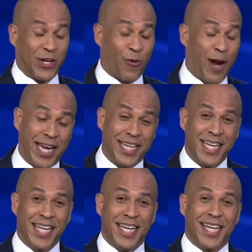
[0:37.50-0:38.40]
as a great
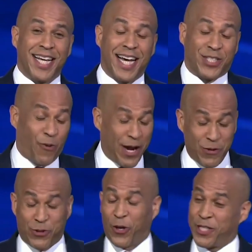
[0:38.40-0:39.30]

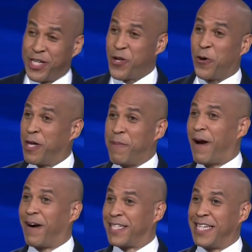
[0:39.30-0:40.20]
New Jerseyan Yogi
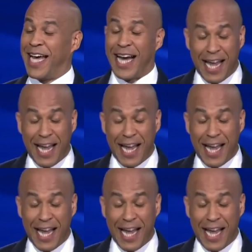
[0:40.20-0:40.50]
Berra said,